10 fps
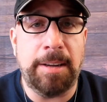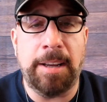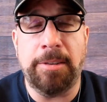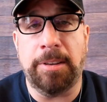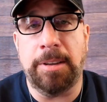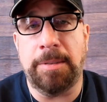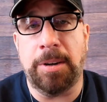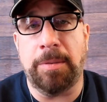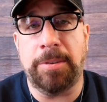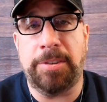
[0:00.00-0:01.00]
and you're living
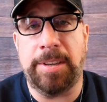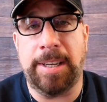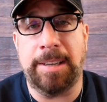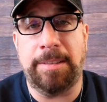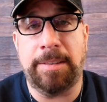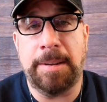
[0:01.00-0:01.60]
overseas,